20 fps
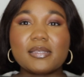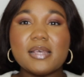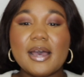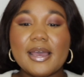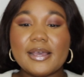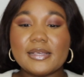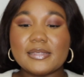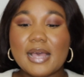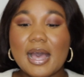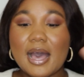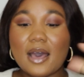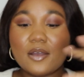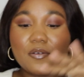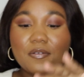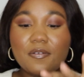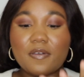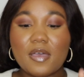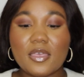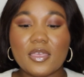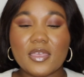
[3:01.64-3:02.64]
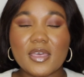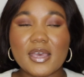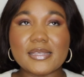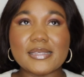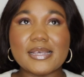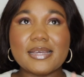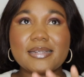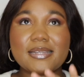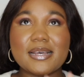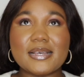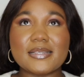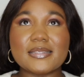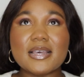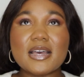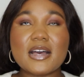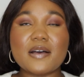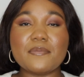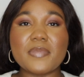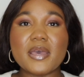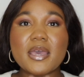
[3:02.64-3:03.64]
size out of this. It does
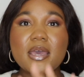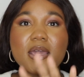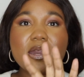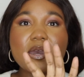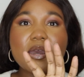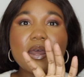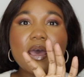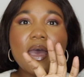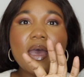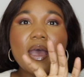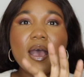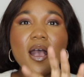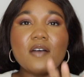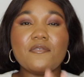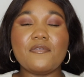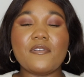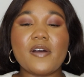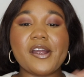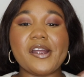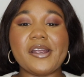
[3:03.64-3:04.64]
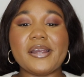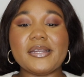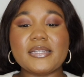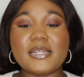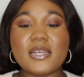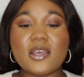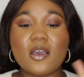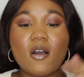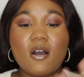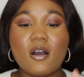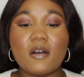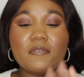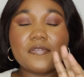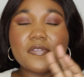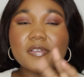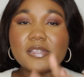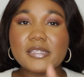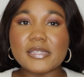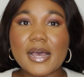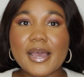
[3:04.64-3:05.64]
come in a variety of
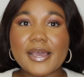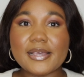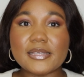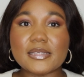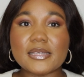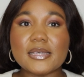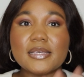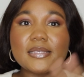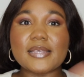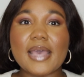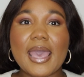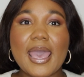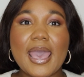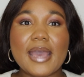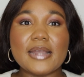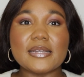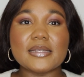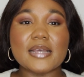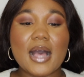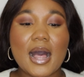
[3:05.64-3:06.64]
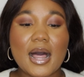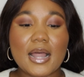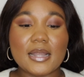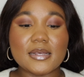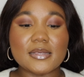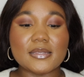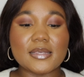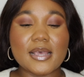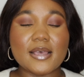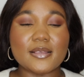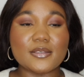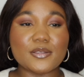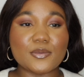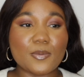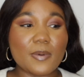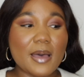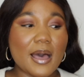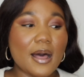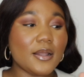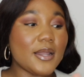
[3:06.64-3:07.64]
sizes and colors as
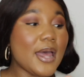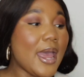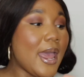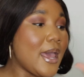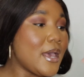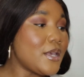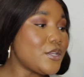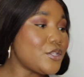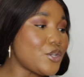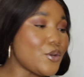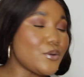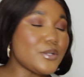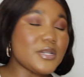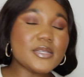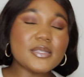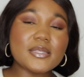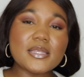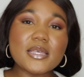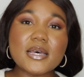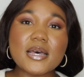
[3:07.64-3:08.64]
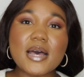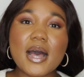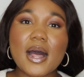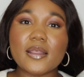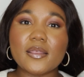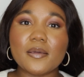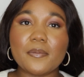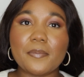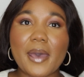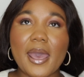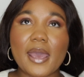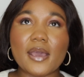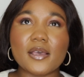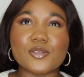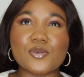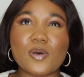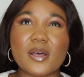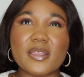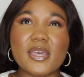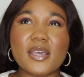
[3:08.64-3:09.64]
well. So does the other bag
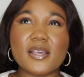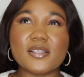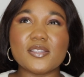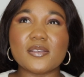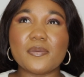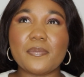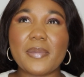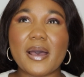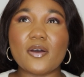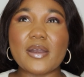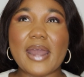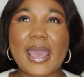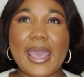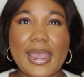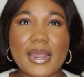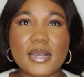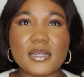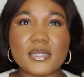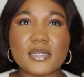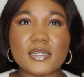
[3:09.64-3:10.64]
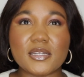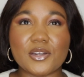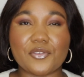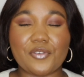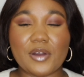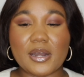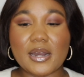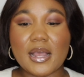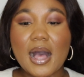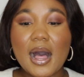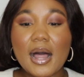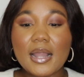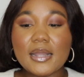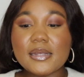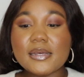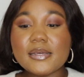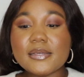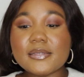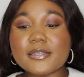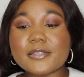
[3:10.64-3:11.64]
as well. I think it's about 8 different
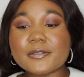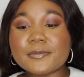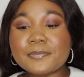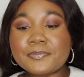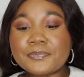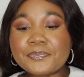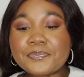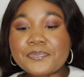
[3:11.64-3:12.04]
colors,